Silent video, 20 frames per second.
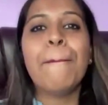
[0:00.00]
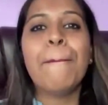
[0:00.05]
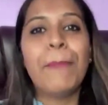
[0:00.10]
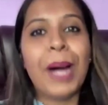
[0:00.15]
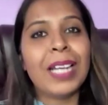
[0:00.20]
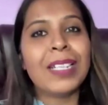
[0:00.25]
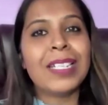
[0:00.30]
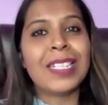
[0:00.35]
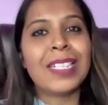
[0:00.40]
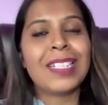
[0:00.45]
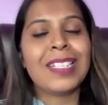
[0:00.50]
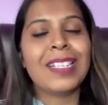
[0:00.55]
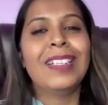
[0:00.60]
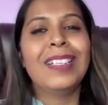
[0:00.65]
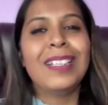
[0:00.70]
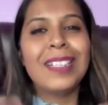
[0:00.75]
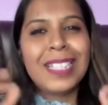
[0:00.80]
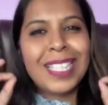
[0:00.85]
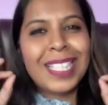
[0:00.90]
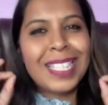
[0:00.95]
But
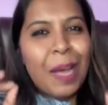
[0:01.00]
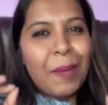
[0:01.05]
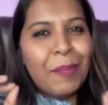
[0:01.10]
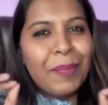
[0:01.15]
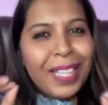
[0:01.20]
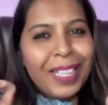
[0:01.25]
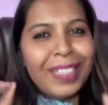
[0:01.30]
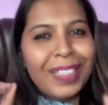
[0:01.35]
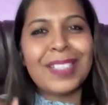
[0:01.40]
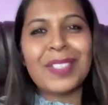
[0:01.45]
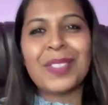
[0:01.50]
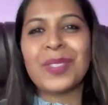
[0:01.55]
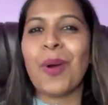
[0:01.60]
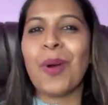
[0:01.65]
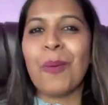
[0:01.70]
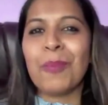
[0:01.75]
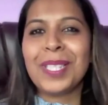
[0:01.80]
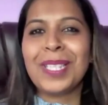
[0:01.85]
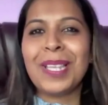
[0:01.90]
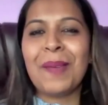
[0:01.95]
something that
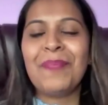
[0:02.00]
stops